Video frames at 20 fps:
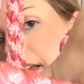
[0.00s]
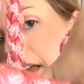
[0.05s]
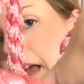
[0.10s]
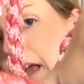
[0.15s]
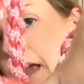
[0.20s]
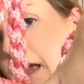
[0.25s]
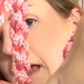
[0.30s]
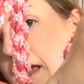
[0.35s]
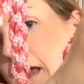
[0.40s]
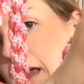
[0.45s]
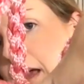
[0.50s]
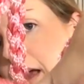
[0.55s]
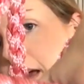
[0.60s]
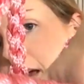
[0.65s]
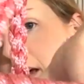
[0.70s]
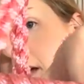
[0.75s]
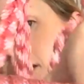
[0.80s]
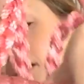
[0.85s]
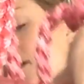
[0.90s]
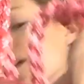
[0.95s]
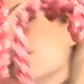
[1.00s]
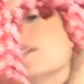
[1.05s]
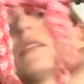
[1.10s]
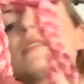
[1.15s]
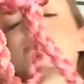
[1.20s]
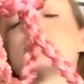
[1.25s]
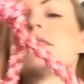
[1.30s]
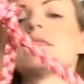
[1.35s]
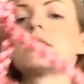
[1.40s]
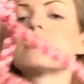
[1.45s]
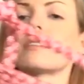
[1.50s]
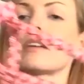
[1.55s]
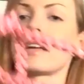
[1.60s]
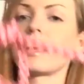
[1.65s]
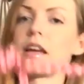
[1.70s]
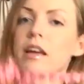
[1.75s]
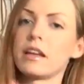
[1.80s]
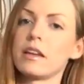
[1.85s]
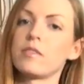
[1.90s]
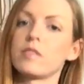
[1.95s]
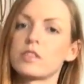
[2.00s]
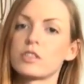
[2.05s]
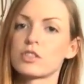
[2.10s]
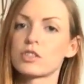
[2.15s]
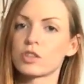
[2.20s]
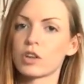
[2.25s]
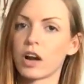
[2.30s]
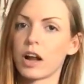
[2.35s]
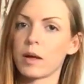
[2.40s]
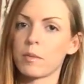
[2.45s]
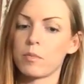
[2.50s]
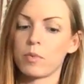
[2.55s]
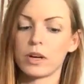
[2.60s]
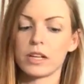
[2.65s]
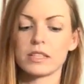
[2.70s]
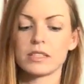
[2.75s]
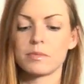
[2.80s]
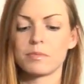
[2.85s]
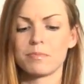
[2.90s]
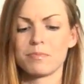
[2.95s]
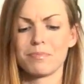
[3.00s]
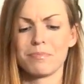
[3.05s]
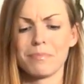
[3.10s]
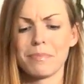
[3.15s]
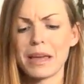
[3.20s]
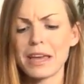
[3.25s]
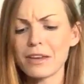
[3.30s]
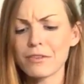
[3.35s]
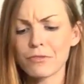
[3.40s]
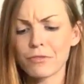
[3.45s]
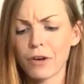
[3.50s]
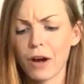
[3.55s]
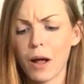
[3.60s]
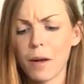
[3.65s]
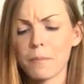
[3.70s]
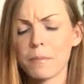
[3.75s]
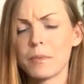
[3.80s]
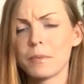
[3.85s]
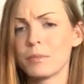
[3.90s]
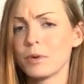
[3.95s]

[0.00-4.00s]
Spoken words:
I can't even describe what it's made from.